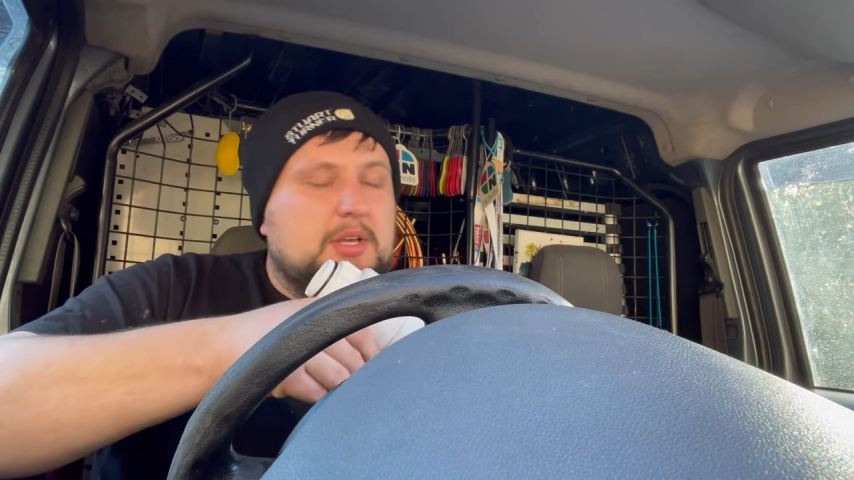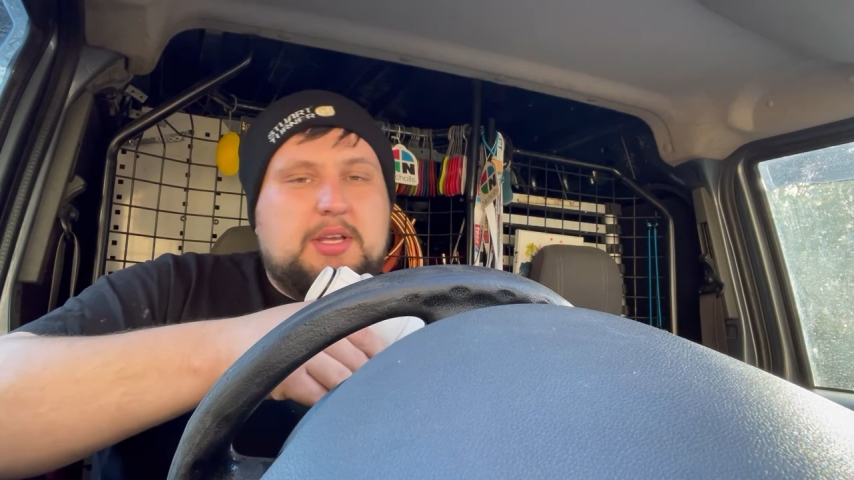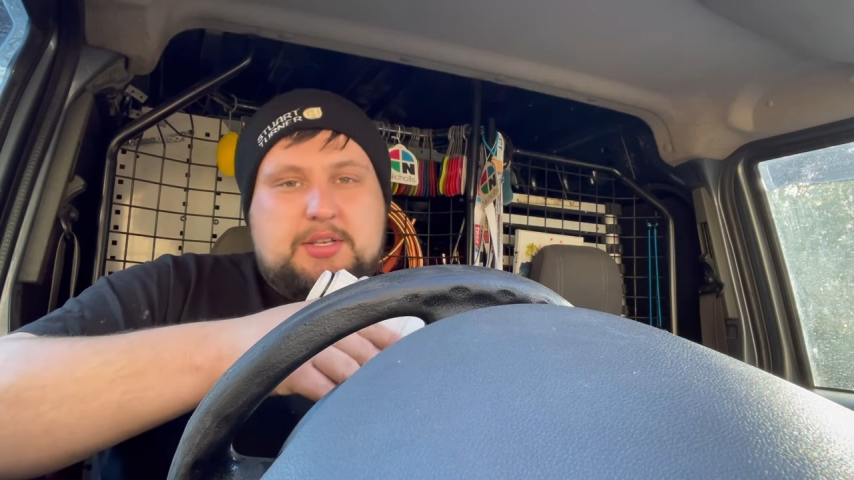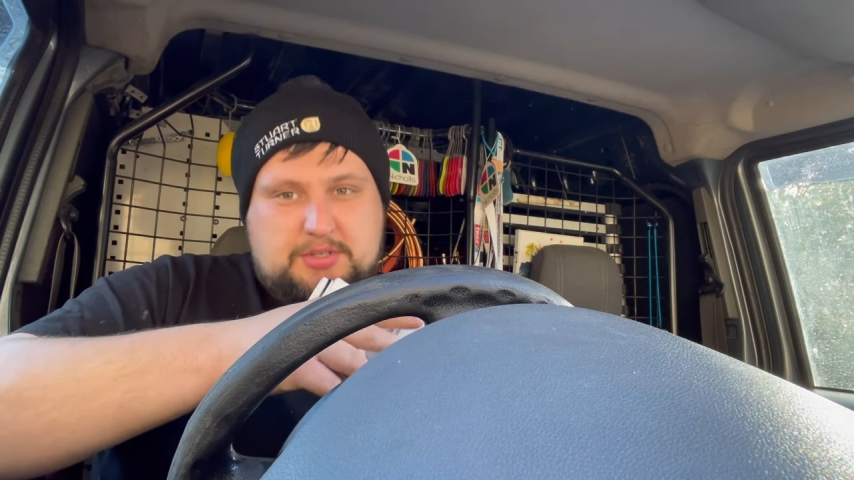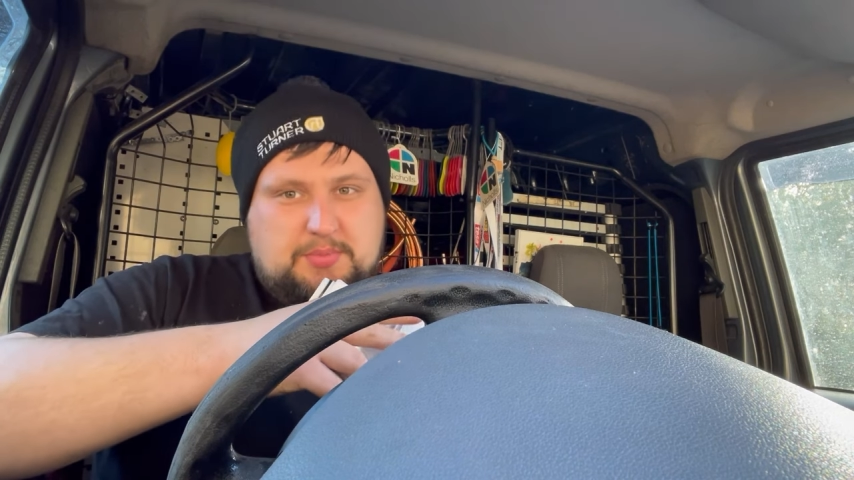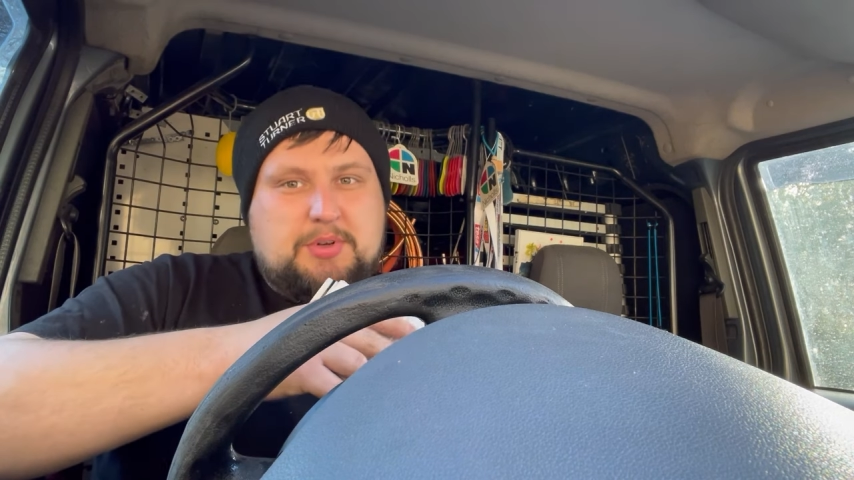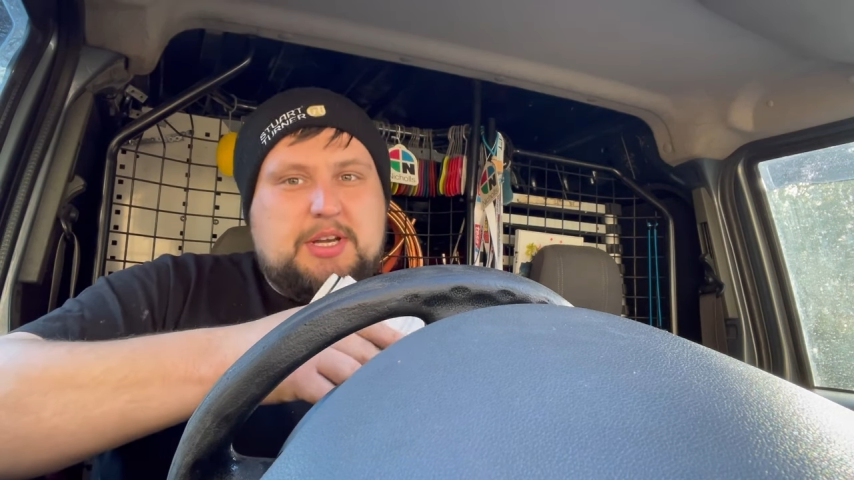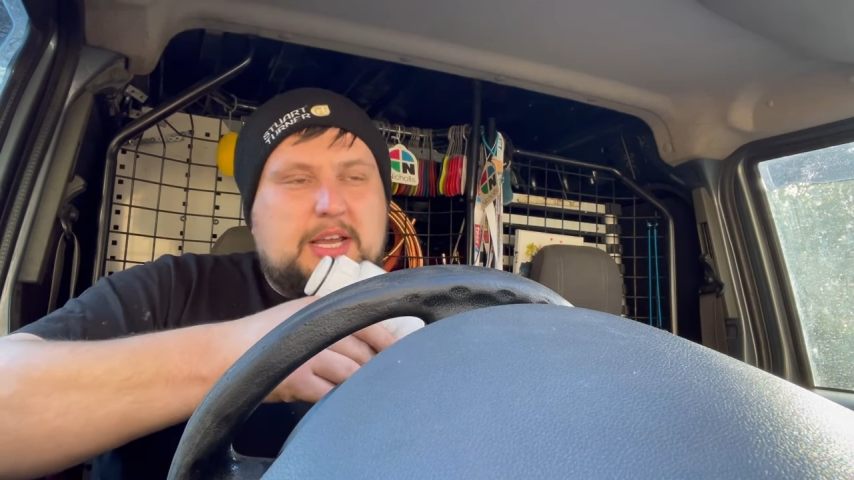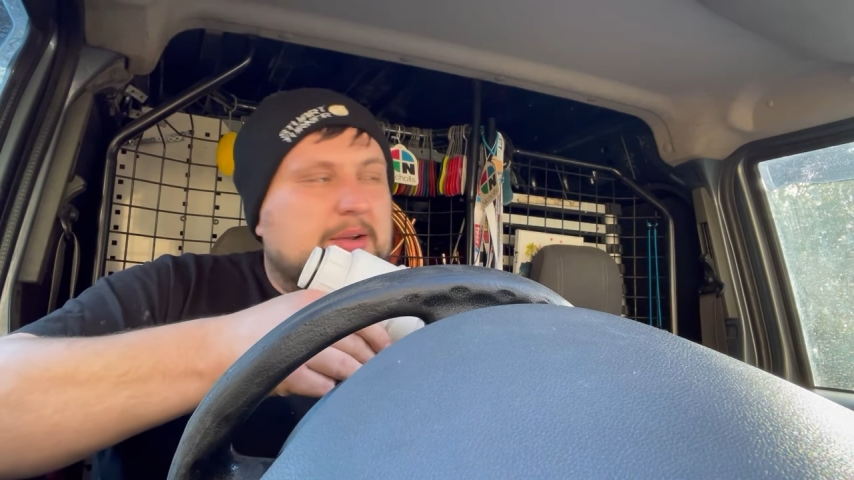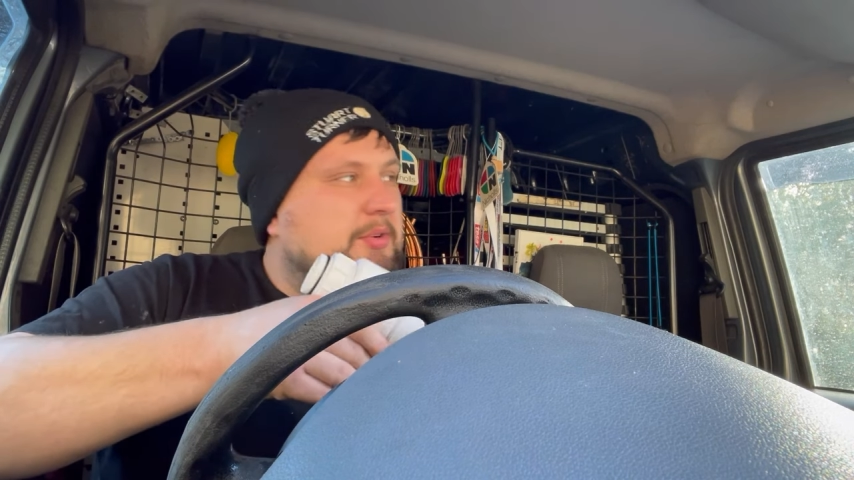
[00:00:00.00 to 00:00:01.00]
There's someone
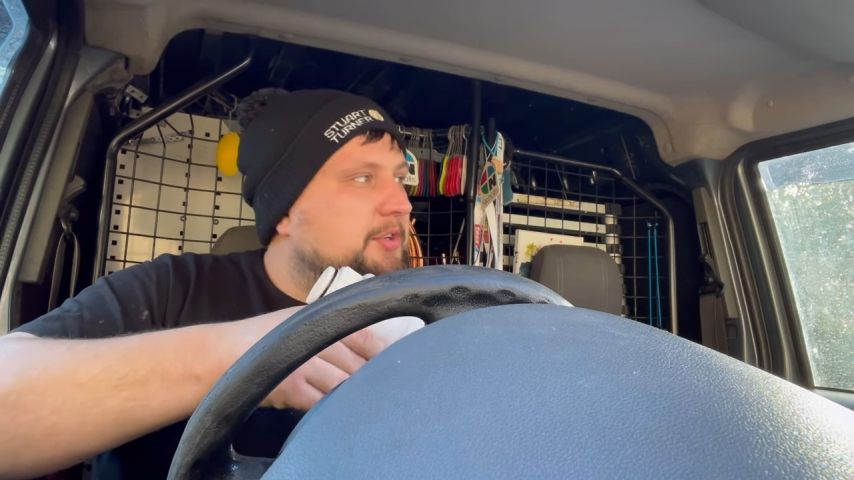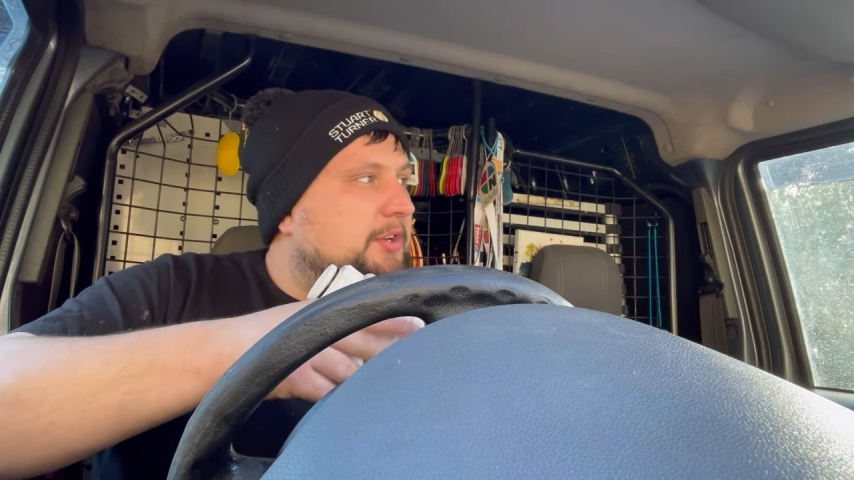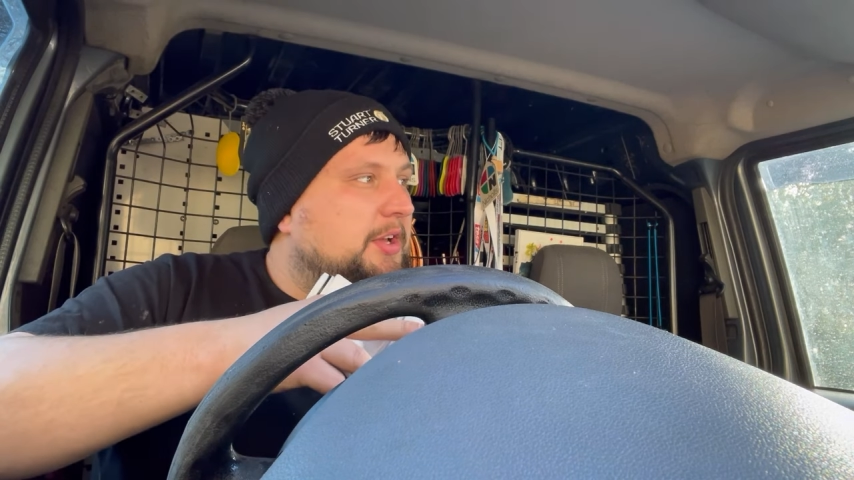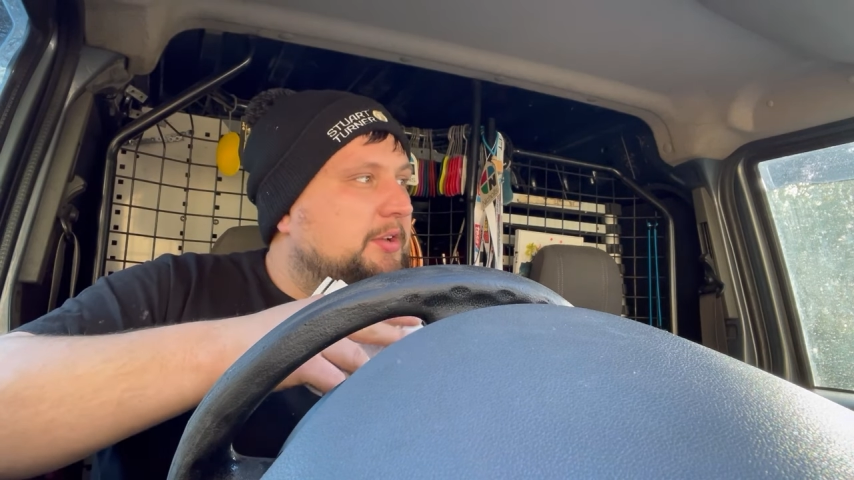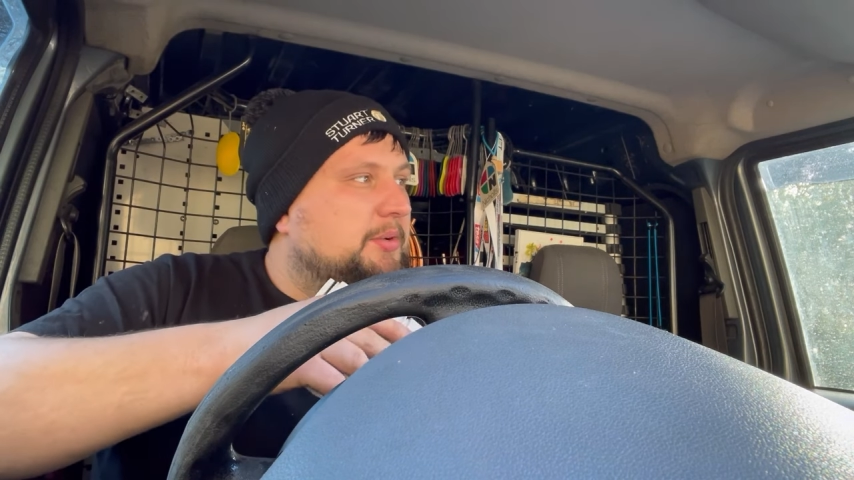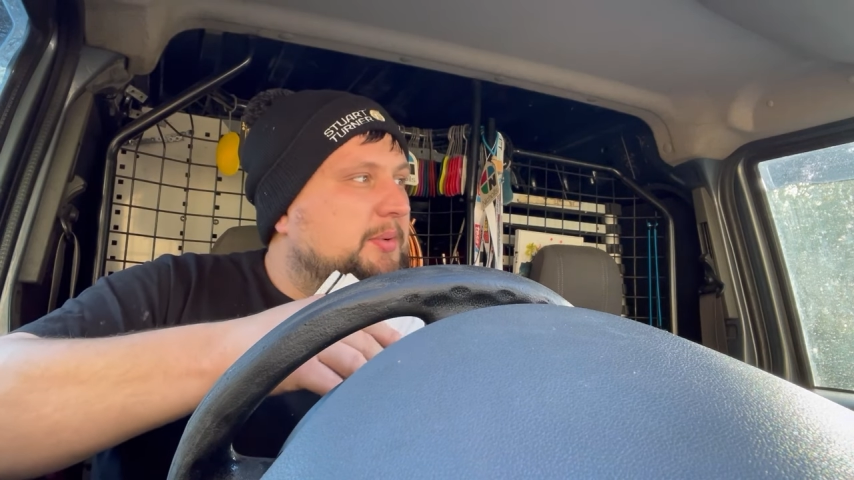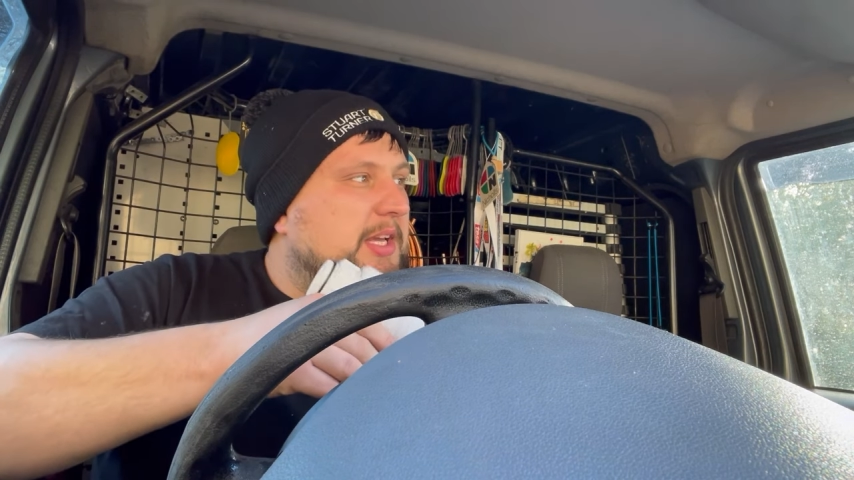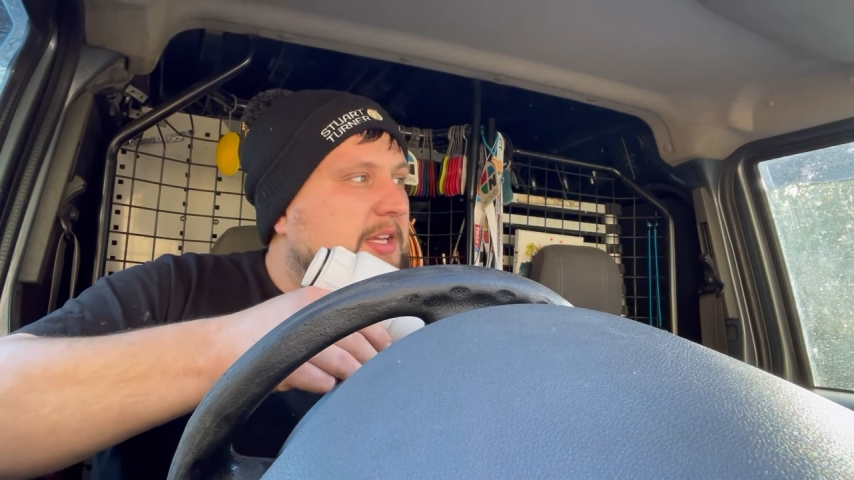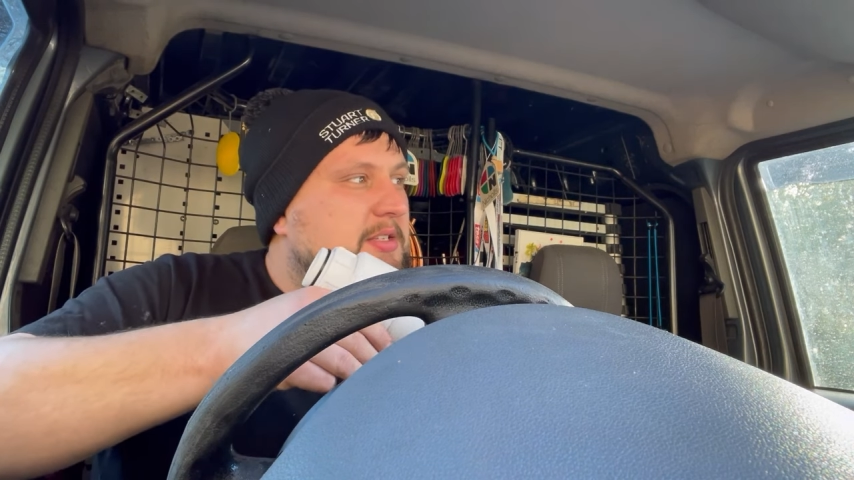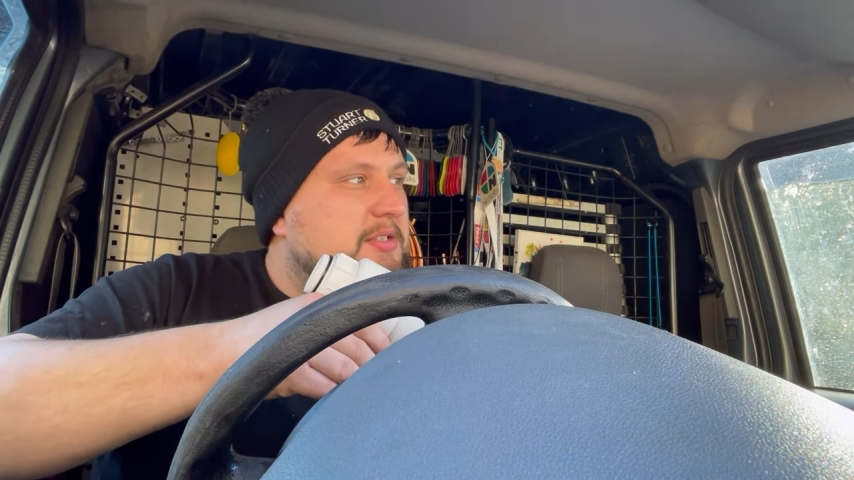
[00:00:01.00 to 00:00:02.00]
now. I don't know who he
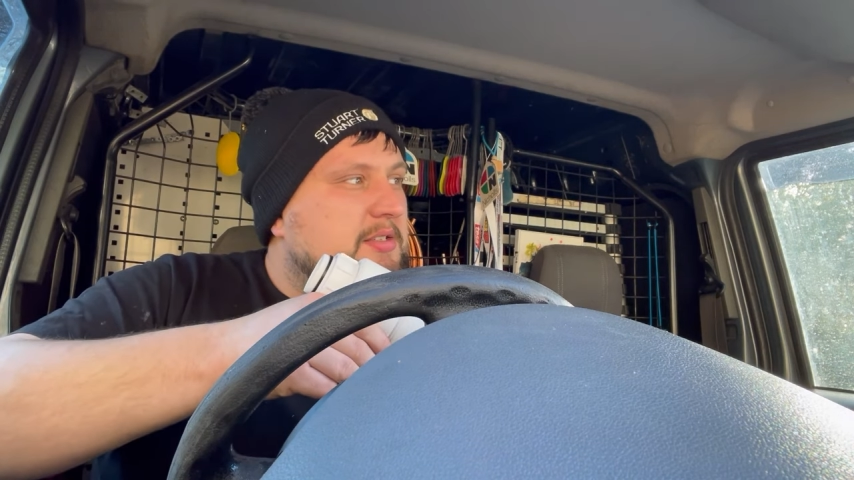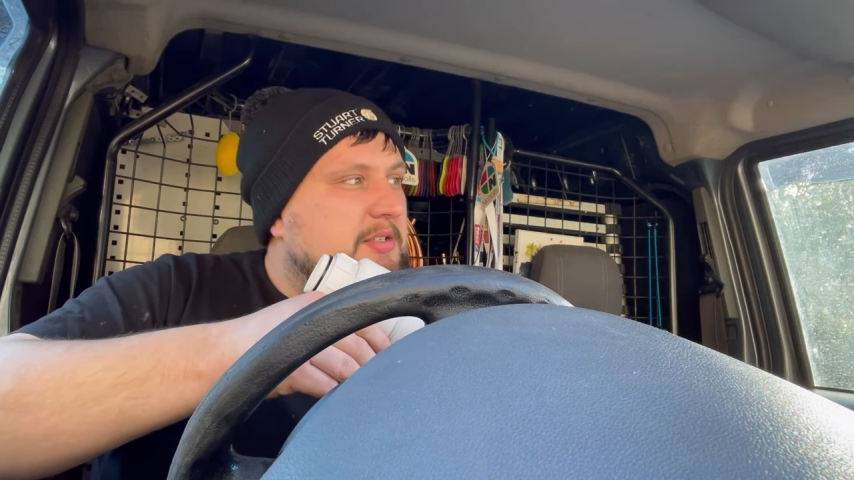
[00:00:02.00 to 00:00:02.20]
is.